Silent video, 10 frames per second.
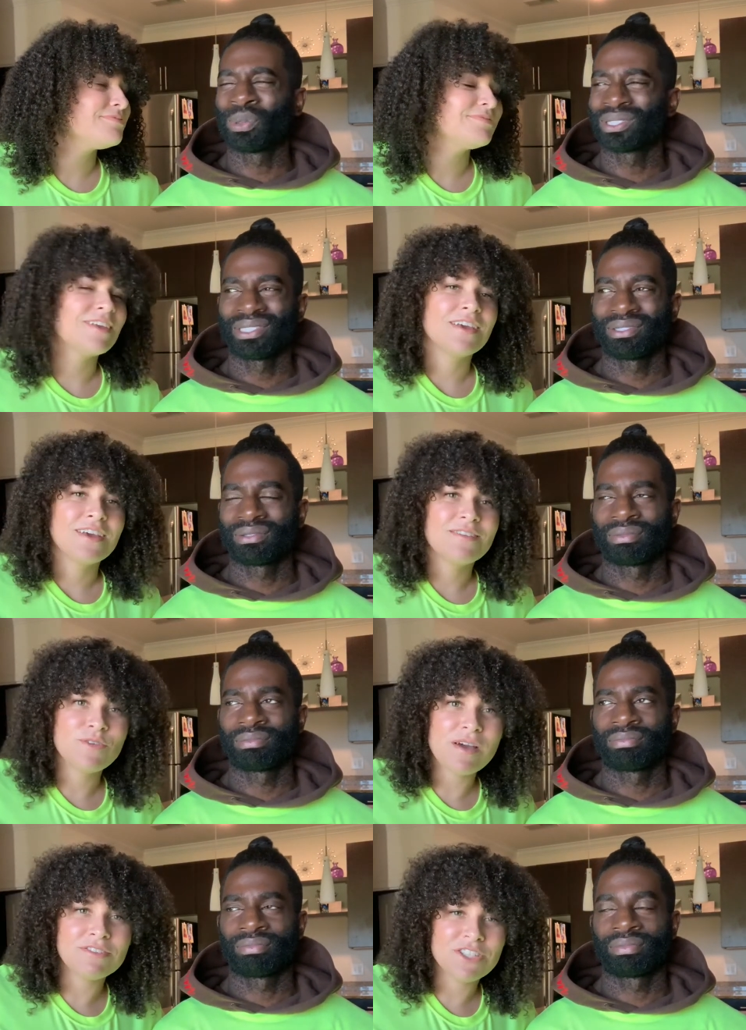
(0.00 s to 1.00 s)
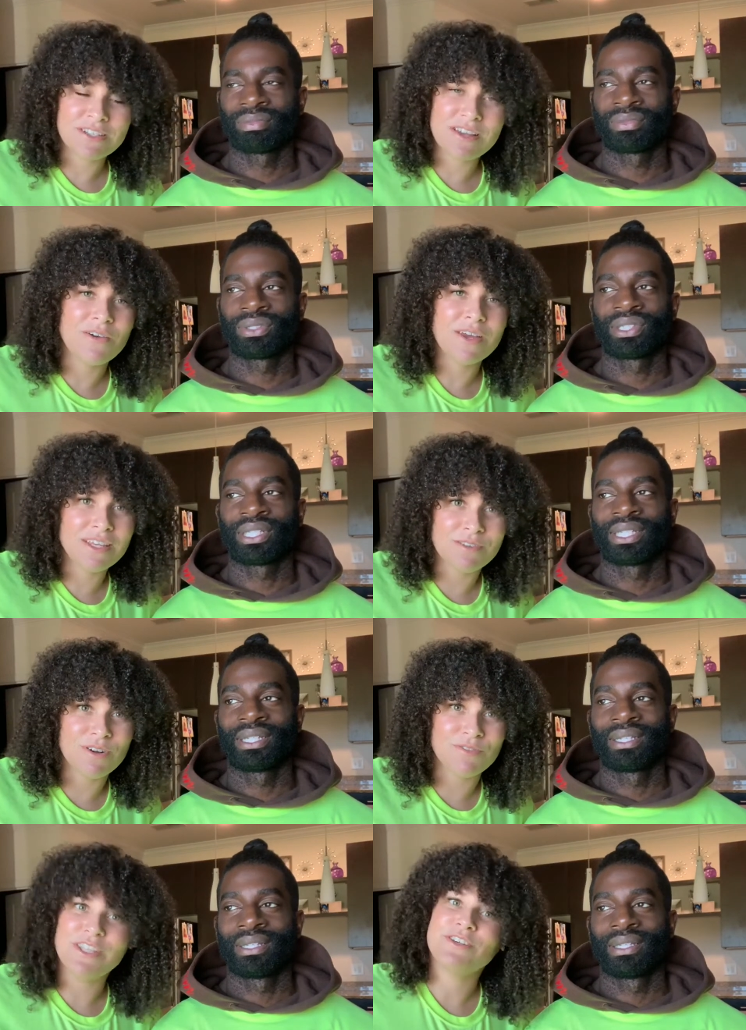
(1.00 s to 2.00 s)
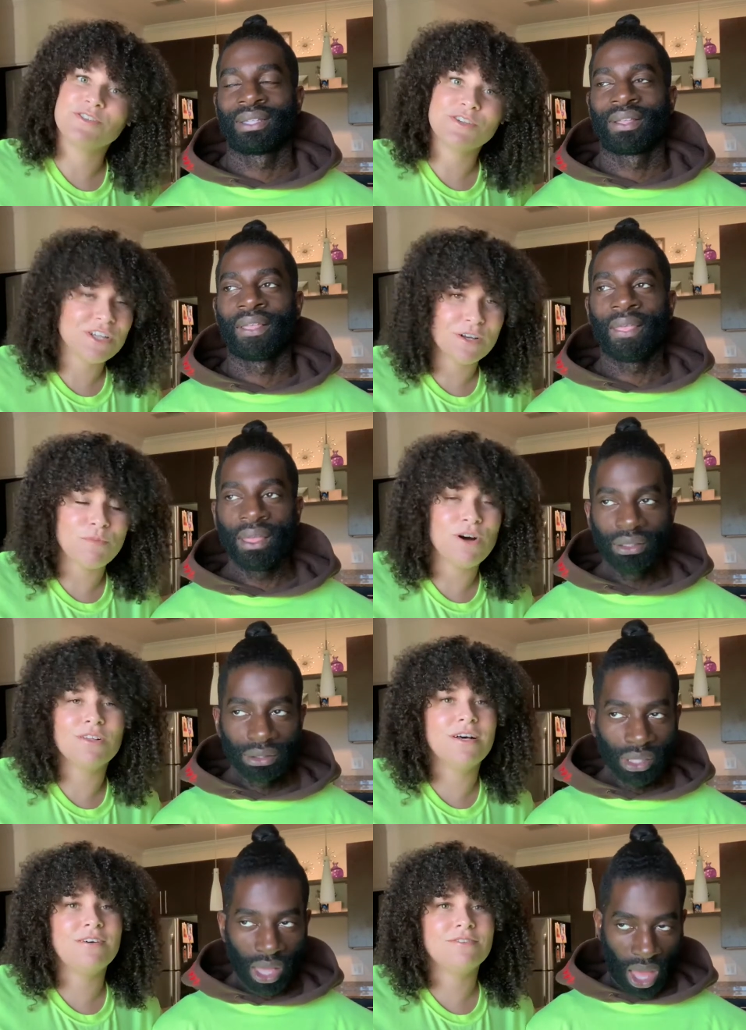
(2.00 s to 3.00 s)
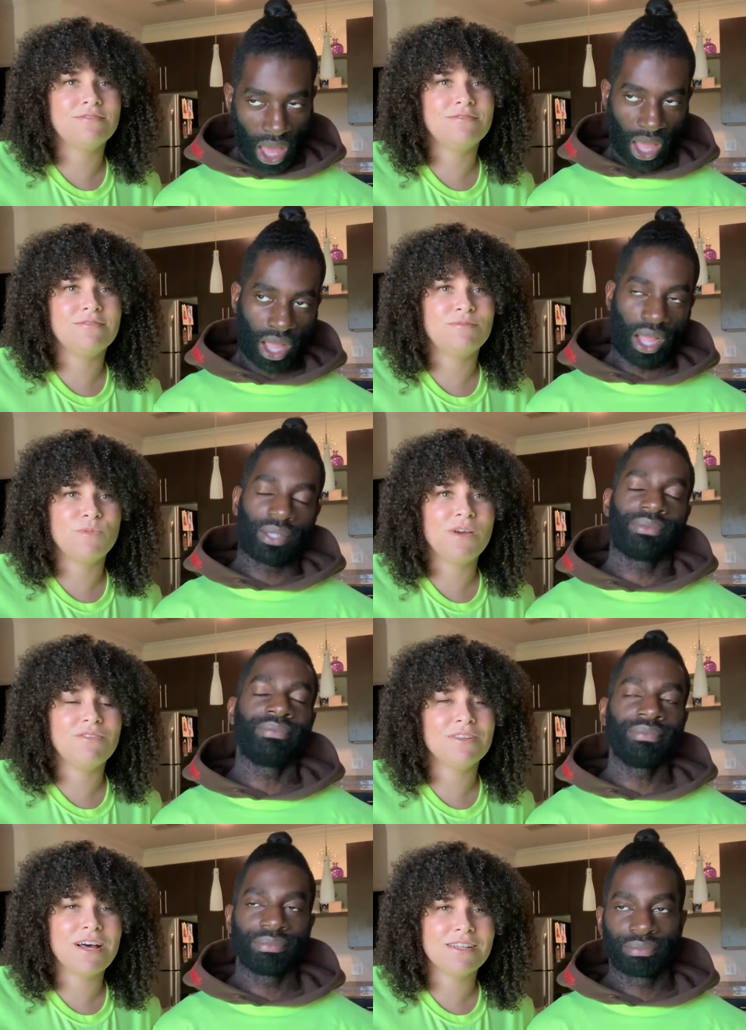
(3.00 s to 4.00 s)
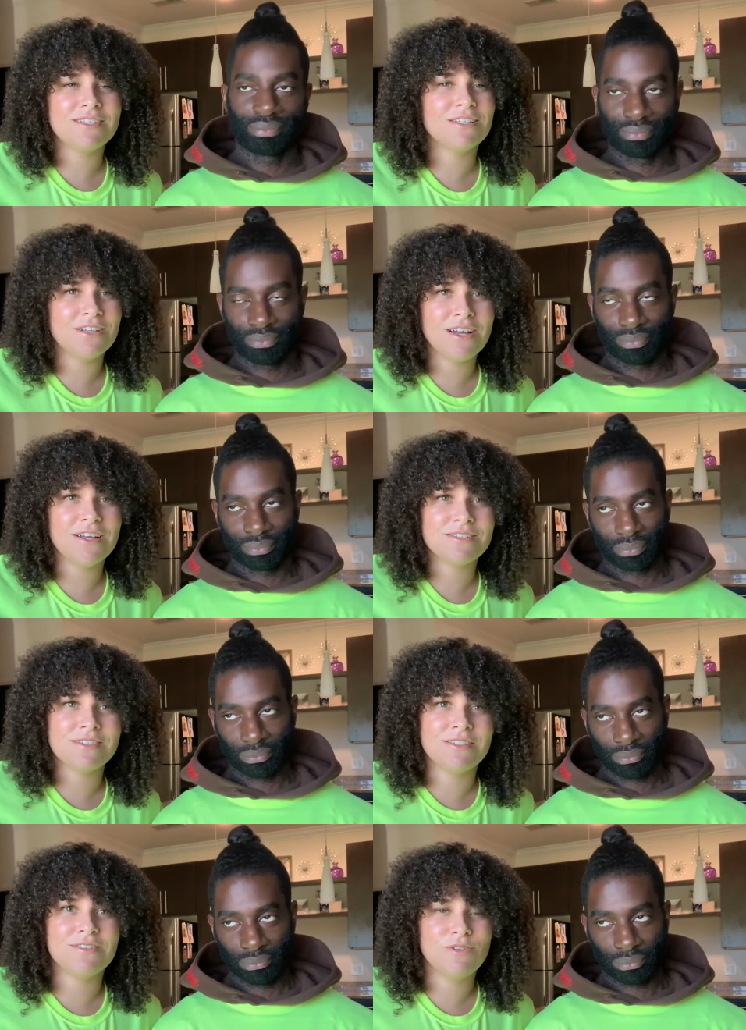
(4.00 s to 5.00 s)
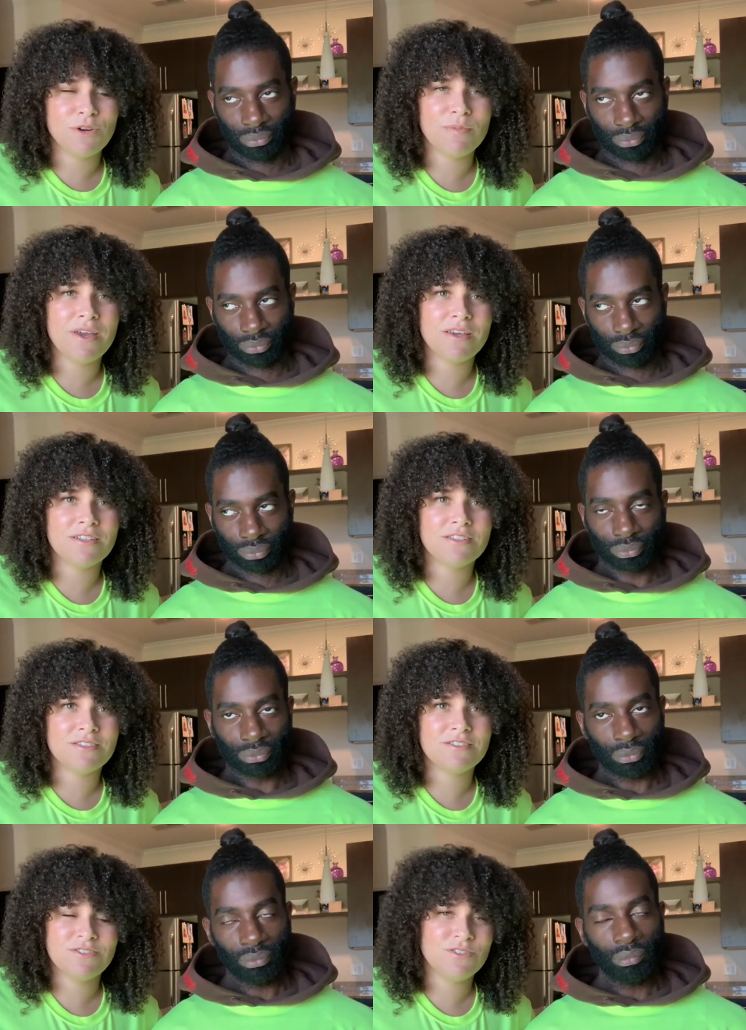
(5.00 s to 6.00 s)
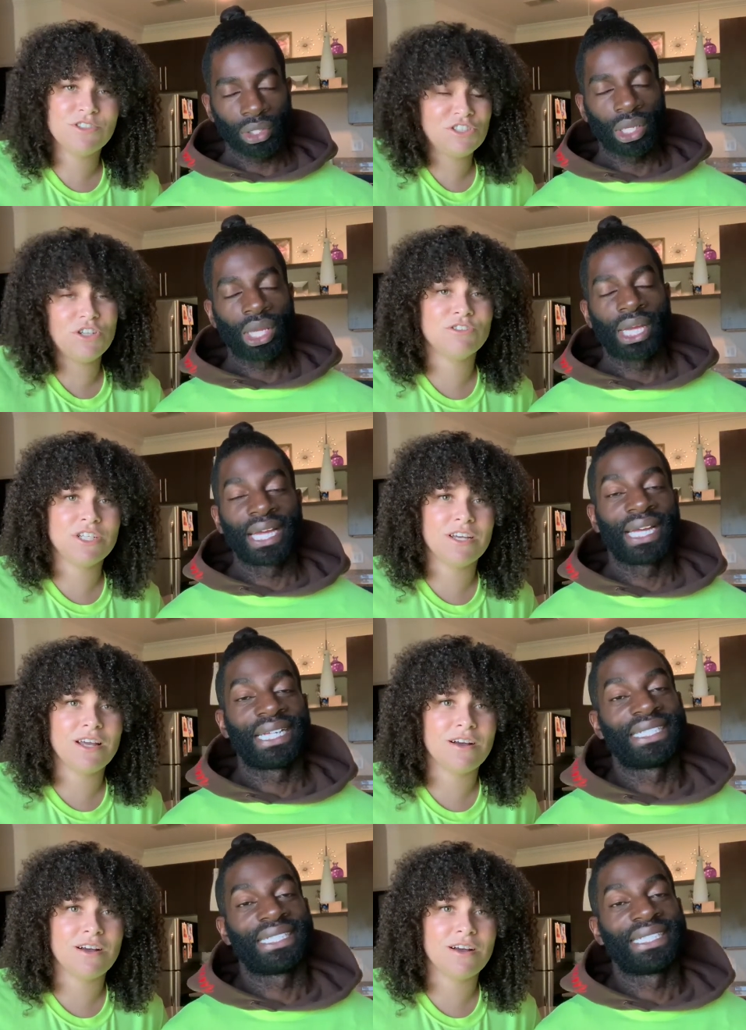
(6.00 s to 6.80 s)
Speaker 1: it wasn't. If you haven't checked out any of our videos, go check them all out. Uh. We have lots of good content on our page. You should go check it